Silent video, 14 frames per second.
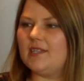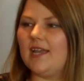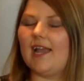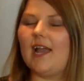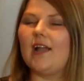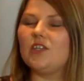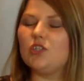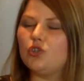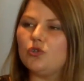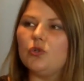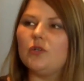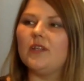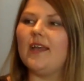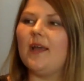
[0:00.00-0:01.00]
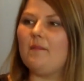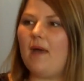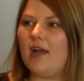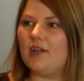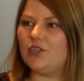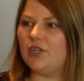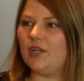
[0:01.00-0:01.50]
like truly
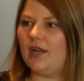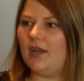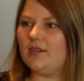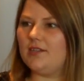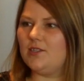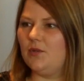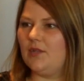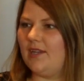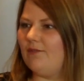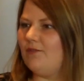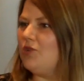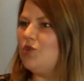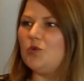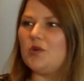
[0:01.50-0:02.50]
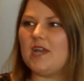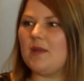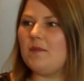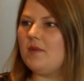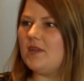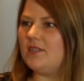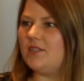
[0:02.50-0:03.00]
imagining it. So like if your dream
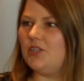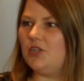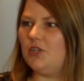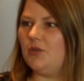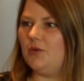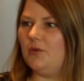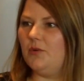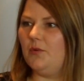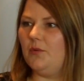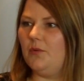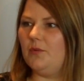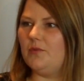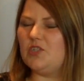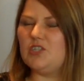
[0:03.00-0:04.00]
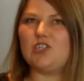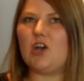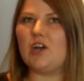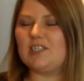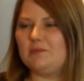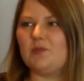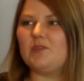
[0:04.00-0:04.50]
is to, she
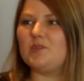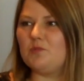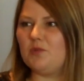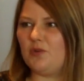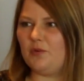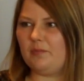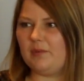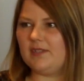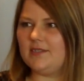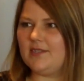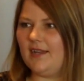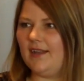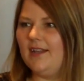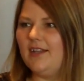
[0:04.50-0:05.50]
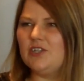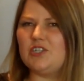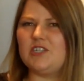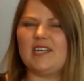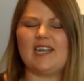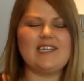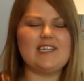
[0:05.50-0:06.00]
talks about this with her building. She's
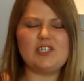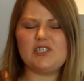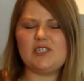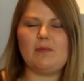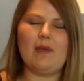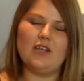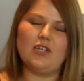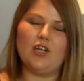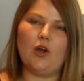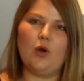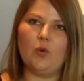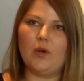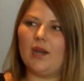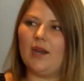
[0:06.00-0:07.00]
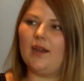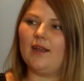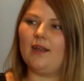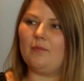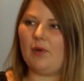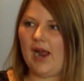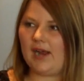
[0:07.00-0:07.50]
like, I didn't just imagine owning a
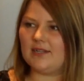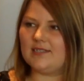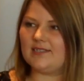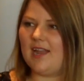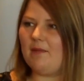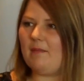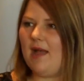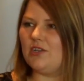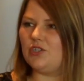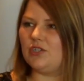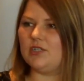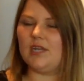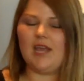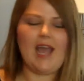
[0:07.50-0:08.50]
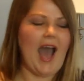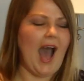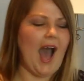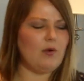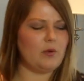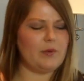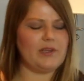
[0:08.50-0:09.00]
practice. I imagined
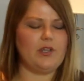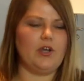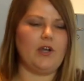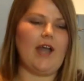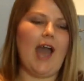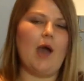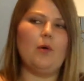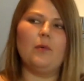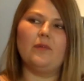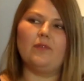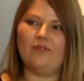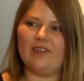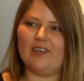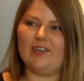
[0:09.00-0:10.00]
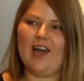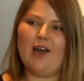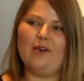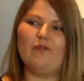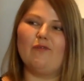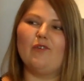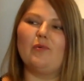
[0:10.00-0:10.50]
how it would look, how it would feel
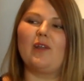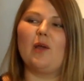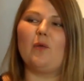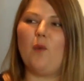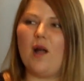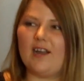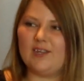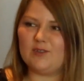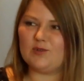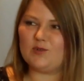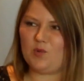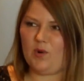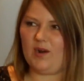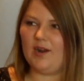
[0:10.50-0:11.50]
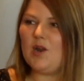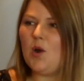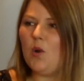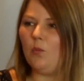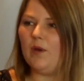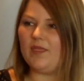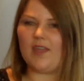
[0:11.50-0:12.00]
when I walk in the door,
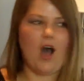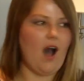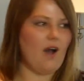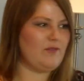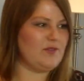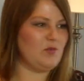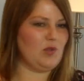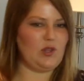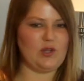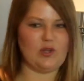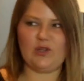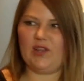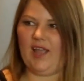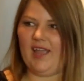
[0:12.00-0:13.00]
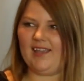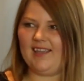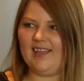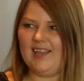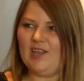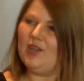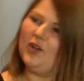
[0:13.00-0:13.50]
what the office would look like,
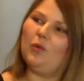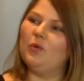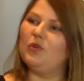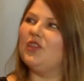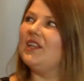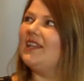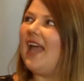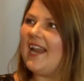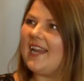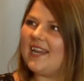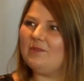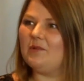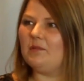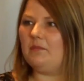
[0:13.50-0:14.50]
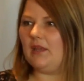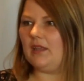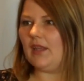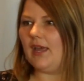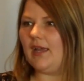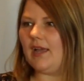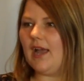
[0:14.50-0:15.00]
what the lighting would be
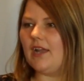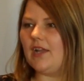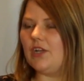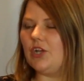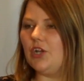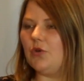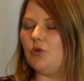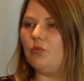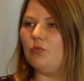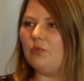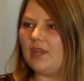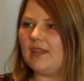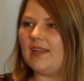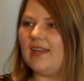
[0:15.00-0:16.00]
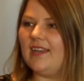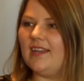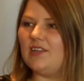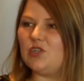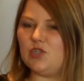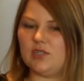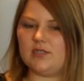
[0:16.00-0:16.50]
like. You really
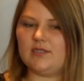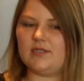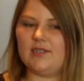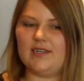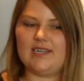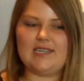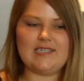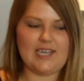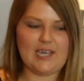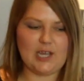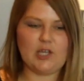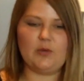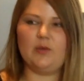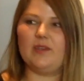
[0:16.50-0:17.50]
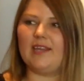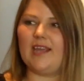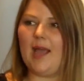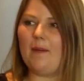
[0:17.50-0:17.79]
just continually